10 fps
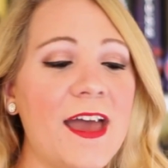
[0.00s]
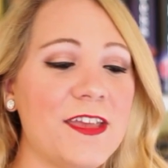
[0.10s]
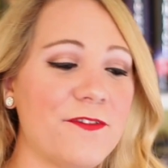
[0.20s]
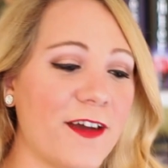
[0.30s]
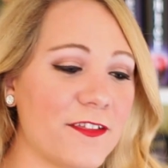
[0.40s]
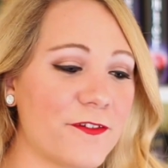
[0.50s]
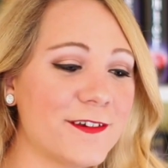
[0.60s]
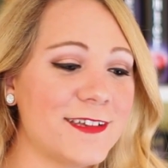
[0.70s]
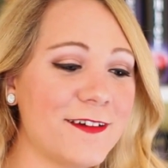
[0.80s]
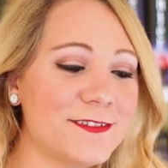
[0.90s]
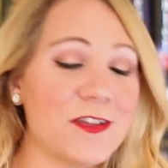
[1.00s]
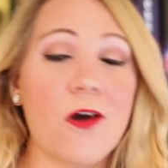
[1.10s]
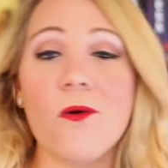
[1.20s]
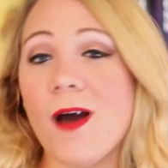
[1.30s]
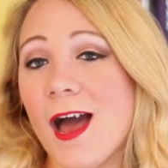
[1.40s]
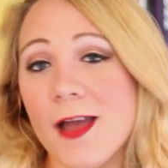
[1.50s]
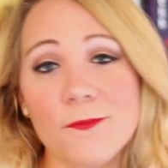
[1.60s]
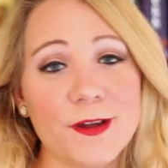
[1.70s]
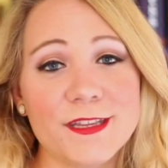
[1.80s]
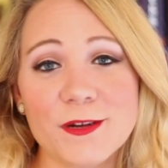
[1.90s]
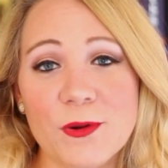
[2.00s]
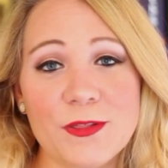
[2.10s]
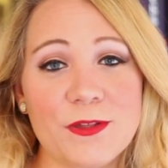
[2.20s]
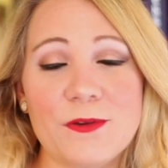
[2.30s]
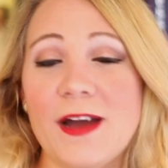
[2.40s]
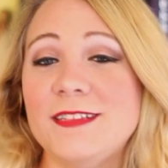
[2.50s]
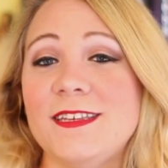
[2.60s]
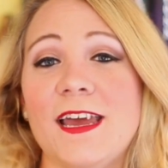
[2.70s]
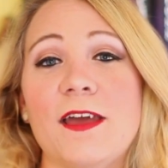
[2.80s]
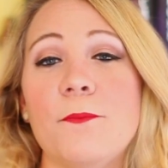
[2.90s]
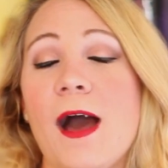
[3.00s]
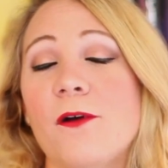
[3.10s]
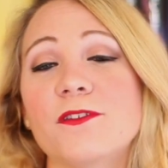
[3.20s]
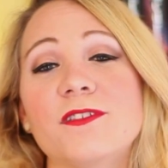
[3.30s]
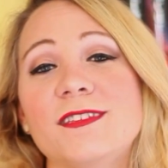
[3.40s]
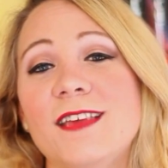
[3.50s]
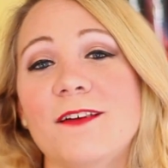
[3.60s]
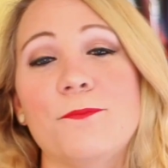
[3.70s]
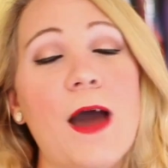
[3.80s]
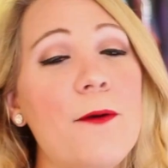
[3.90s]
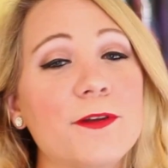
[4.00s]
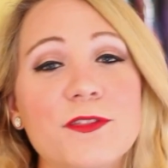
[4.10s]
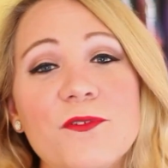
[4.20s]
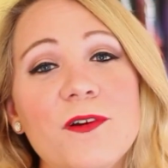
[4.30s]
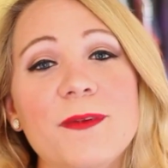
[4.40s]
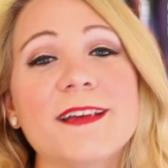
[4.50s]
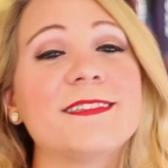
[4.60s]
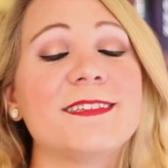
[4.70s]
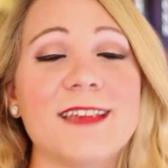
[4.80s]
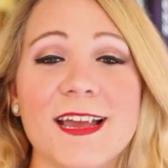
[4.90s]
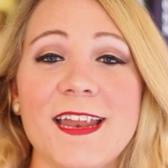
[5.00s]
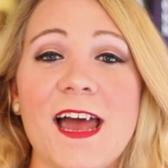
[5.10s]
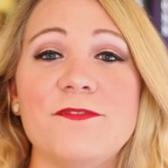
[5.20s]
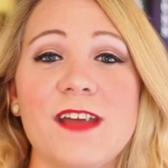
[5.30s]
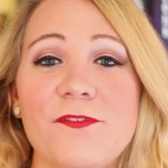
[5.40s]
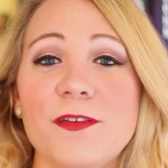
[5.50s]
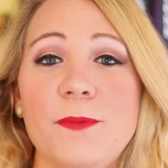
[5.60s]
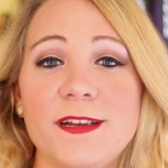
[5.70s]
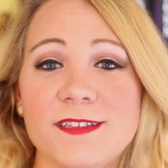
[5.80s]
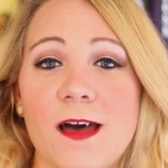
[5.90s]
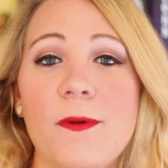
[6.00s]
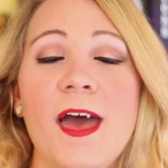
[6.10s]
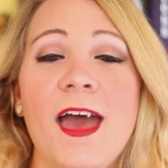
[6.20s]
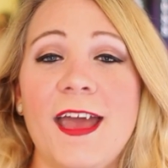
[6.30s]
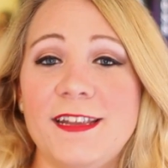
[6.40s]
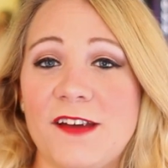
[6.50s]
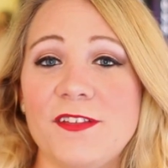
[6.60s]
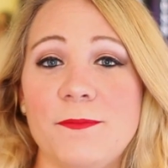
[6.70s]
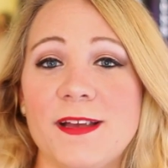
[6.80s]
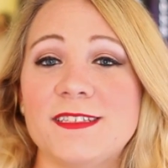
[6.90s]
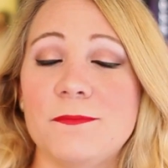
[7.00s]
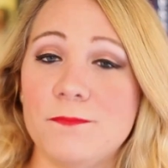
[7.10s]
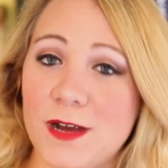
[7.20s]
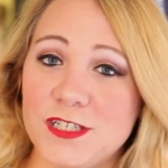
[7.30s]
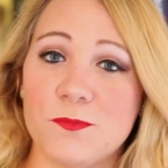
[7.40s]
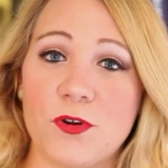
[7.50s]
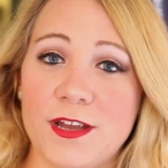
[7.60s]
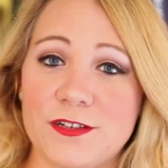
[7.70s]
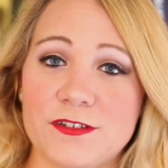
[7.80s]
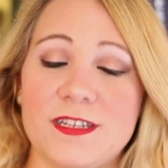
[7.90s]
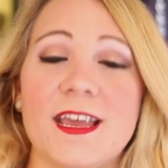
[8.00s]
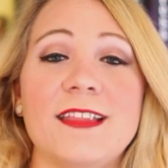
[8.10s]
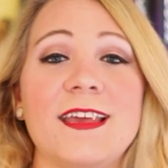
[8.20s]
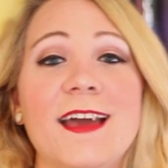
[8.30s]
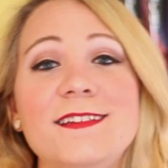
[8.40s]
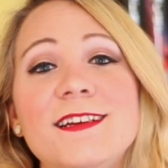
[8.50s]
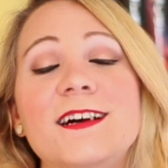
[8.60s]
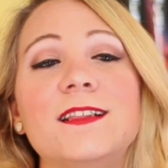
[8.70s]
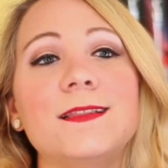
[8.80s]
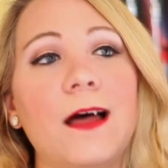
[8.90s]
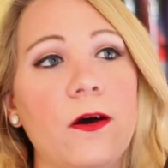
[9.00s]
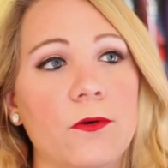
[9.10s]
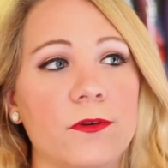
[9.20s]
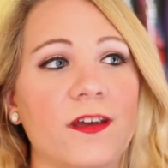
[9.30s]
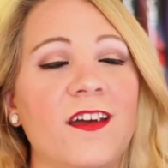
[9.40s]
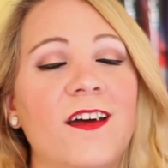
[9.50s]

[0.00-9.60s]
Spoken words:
and you find the first half slow, I'm right there with you. I'd say power through it, because the second half definitely picks up and definitely makes it much more interesting. And the ending alone,